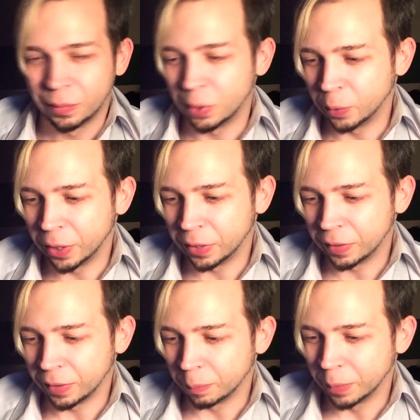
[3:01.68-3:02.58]
doing
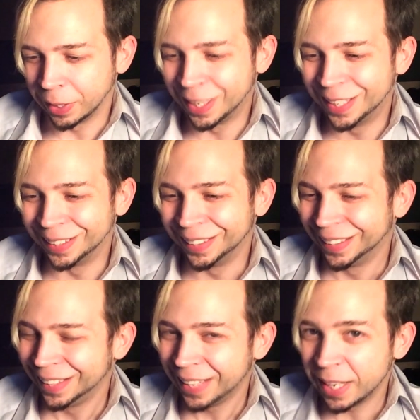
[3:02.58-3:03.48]
anything. But
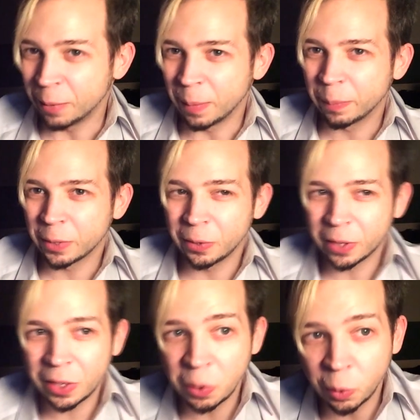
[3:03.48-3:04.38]
anyway, Persona
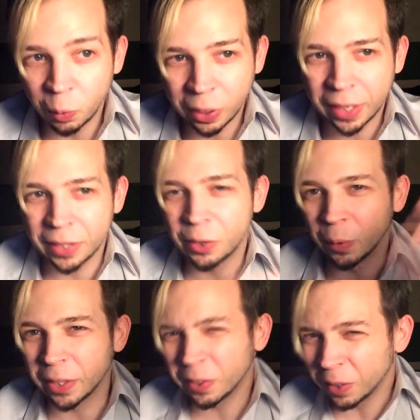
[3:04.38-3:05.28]
Q, we'll get
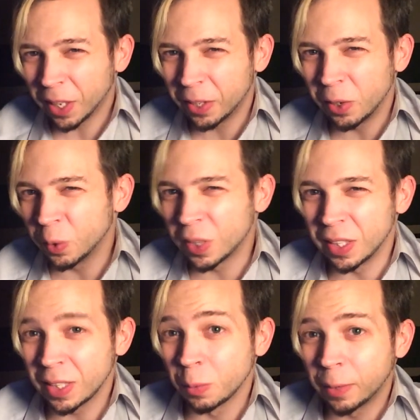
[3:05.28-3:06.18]
into it. I took a lot of notes,
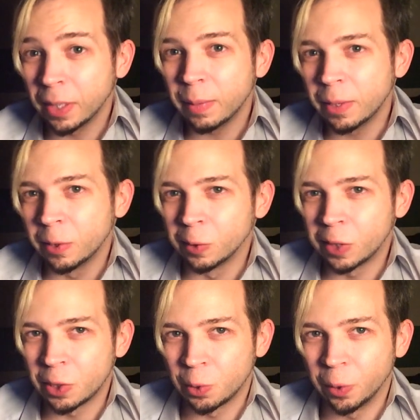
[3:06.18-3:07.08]
and this will probably be a little
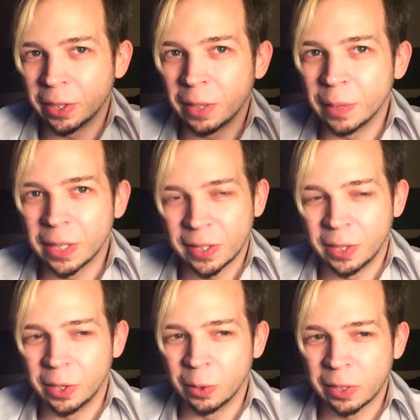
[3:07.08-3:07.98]
disjointed because the
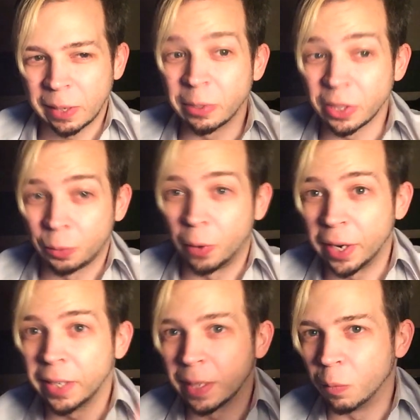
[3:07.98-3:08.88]
notes, I was just
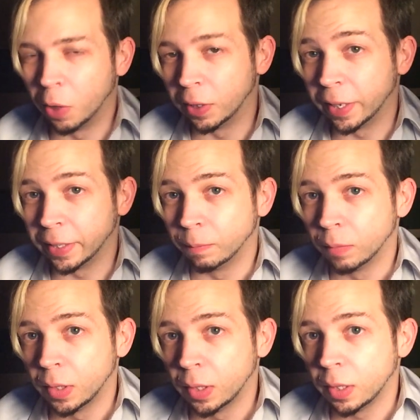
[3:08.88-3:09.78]
writing them while
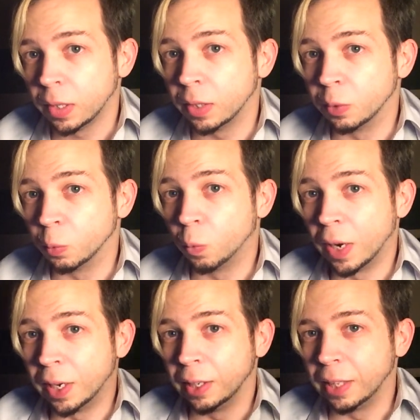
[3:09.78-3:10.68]

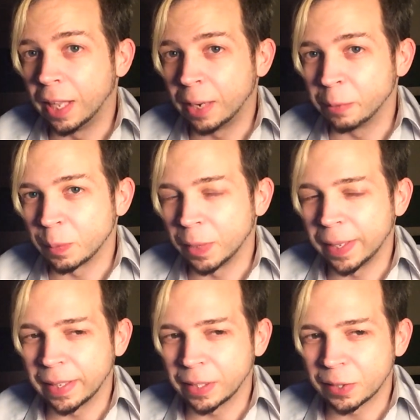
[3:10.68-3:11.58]
I was
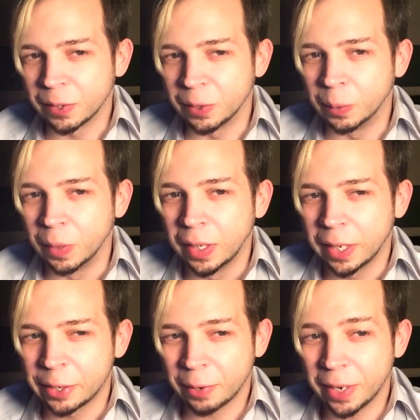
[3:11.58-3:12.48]
playing. So
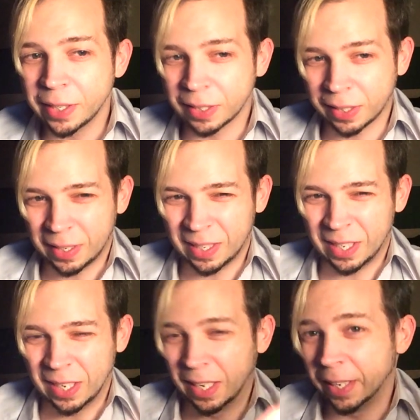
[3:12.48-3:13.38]
I tried to
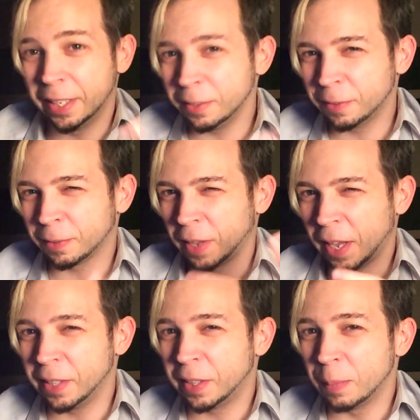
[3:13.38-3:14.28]
kind of
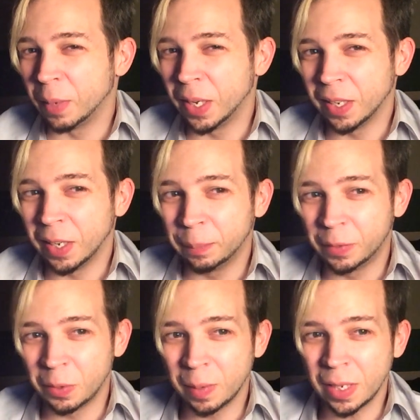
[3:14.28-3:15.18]
edit them up
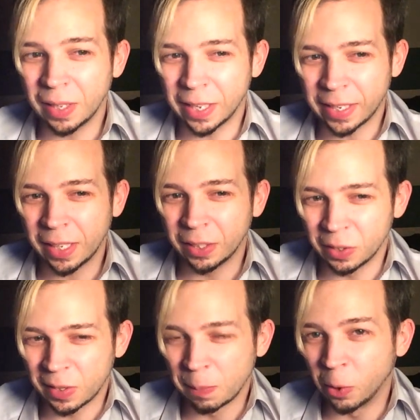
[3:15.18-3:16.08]
to be like
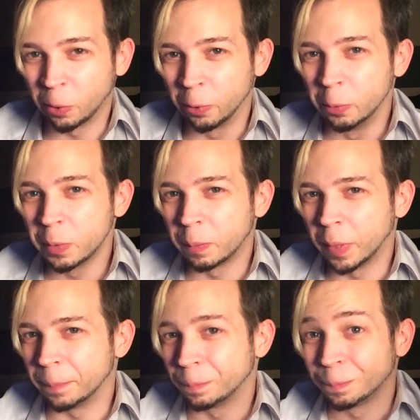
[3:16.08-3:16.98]
in small groups, but